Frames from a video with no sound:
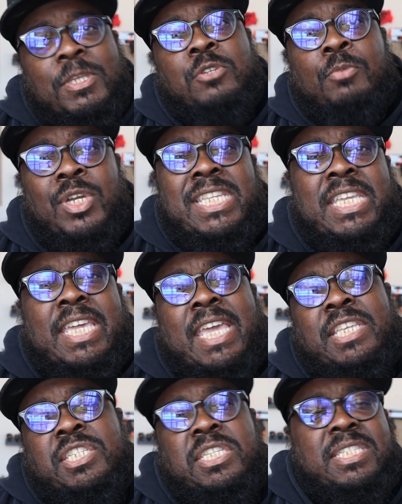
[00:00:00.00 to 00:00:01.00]
It's your boy
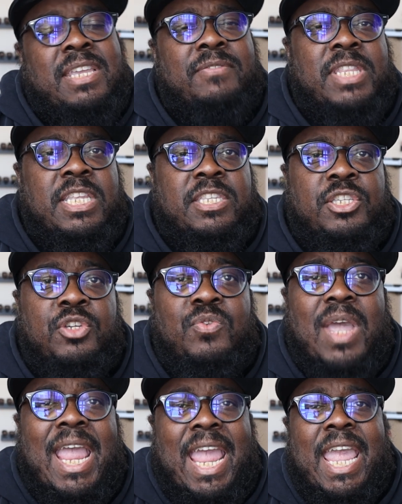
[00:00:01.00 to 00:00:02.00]
DKG72,
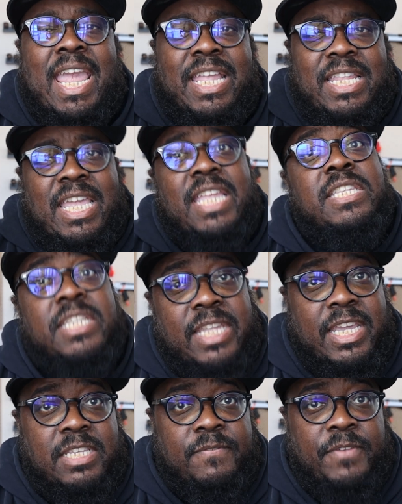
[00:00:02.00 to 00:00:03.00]
and in
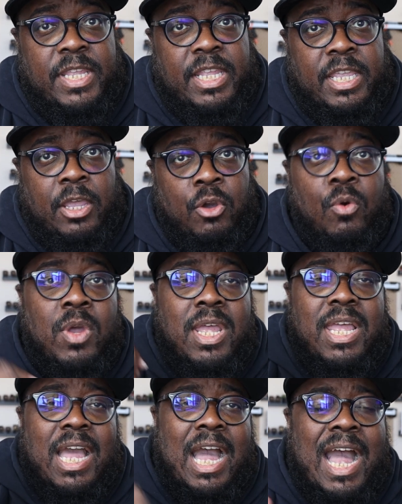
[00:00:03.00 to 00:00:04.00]
today's video
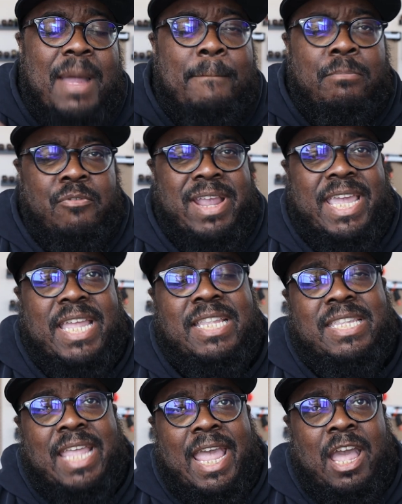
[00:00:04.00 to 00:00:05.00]
I'm breaking
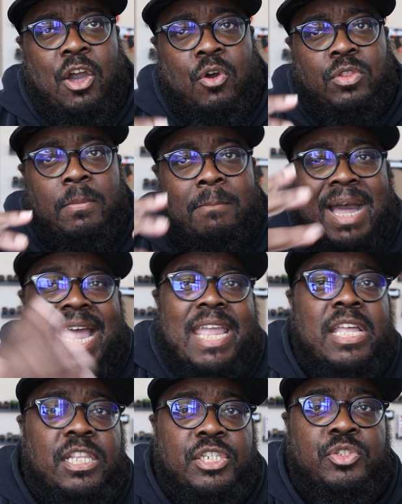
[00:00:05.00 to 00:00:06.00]
down my
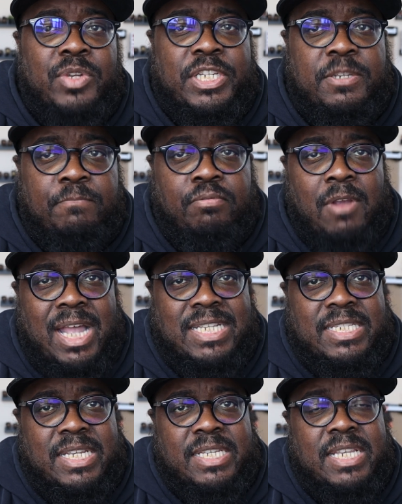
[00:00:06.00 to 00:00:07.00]
illustration
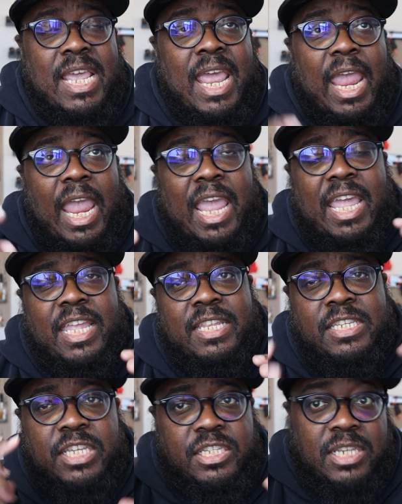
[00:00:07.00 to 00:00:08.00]
process and
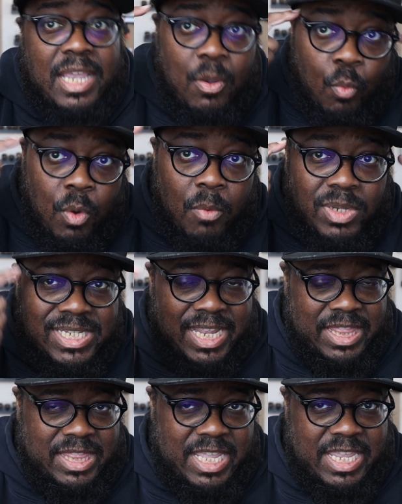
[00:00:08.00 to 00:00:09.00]
just what was I
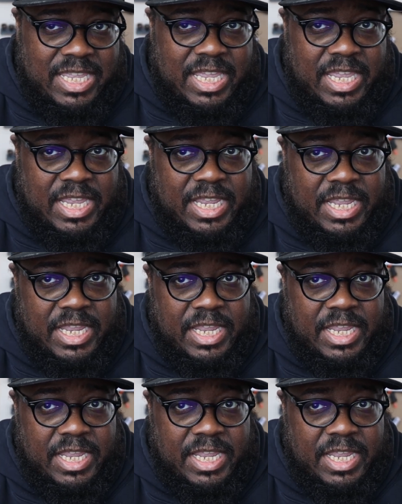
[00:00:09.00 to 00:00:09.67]
thinking